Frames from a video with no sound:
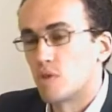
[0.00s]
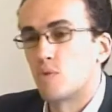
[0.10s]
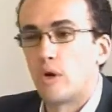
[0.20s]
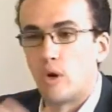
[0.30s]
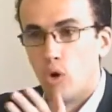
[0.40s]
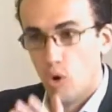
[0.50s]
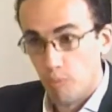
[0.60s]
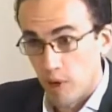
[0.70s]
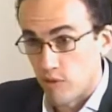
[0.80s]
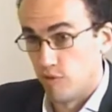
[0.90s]
we are
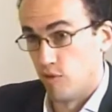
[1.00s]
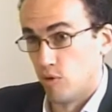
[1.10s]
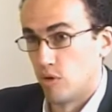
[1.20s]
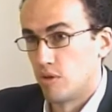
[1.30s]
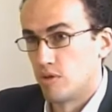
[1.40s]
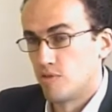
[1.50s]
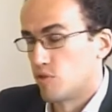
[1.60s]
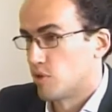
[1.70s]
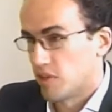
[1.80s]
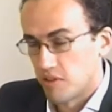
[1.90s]
hoping for
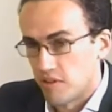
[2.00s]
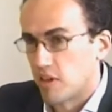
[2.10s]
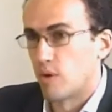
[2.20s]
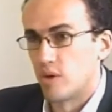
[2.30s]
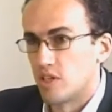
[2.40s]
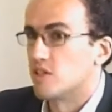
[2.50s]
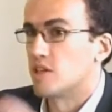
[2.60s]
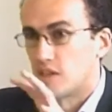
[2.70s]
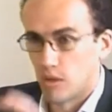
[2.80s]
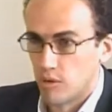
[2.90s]
the entire region,
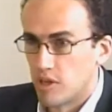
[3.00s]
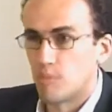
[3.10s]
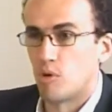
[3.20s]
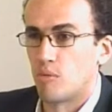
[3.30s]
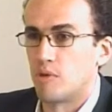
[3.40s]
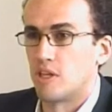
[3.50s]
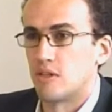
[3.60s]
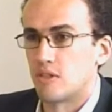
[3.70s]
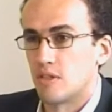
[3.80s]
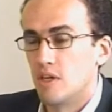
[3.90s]
including
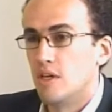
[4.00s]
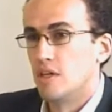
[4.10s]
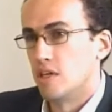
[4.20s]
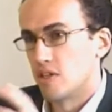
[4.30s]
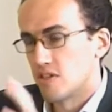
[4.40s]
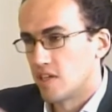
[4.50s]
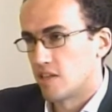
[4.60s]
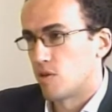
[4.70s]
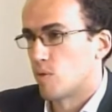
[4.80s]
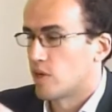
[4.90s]
Barbados, is that
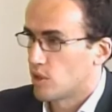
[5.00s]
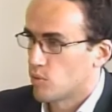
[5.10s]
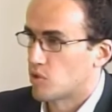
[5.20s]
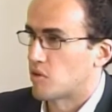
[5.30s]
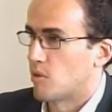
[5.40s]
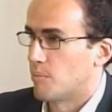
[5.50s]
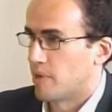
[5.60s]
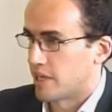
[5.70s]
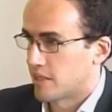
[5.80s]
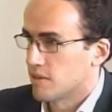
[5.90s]
the rain would come
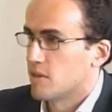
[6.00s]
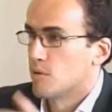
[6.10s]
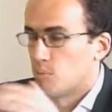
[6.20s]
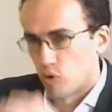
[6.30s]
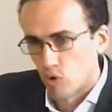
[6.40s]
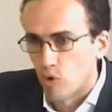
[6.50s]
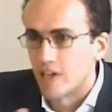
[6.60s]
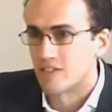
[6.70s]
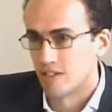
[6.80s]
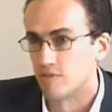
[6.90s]
back
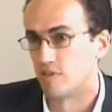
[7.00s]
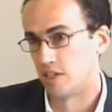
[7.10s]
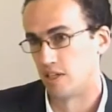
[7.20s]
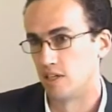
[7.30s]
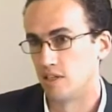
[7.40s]
progressively.